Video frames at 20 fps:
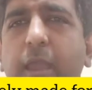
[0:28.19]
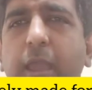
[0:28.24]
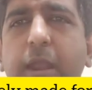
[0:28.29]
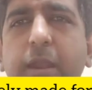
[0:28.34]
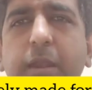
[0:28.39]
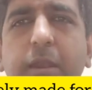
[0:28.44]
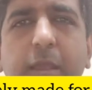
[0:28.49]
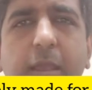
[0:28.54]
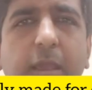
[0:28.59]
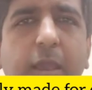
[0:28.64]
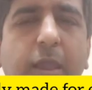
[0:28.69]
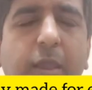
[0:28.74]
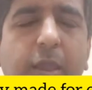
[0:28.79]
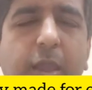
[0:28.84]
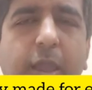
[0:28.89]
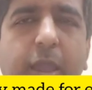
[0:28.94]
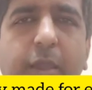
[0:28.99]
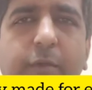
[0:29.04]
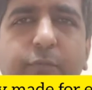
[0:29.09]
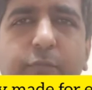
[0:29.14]

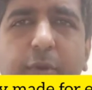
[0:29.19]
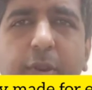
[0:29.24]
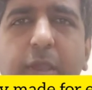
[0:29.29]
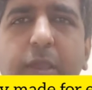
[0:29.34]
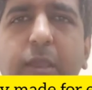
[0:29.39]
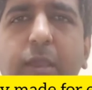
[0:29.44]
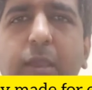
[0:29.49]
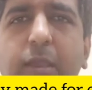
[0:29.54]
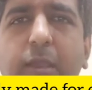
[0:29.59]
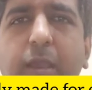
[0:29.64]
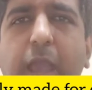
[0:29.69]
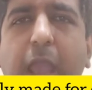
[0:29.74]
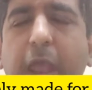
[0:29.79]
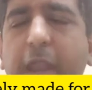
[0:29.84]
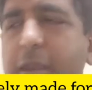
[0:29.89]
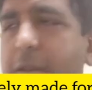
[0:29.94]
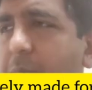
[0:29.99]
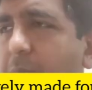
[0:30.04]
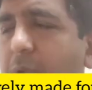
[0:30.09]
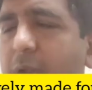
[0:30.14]
every
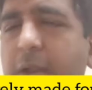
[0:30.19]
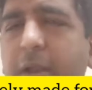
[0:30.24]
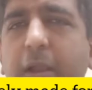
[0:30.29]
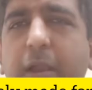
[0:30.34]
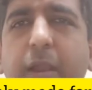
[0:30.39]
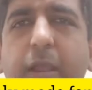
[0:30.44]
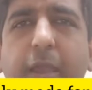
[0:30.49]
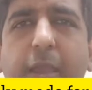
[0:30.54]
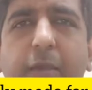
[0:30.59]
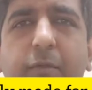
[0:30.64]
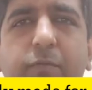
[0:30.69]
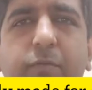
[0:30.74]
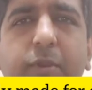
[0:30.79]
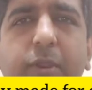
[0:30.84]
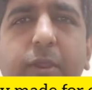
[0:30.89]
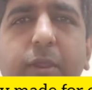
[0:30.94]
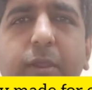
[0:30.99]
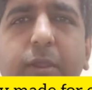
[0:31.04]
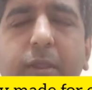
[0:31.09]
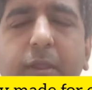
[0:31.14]
animal,
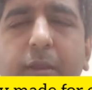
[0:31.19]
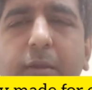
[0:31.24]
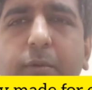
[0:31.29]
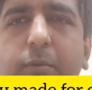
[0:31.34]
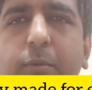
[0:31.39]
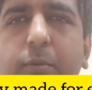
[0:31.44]
every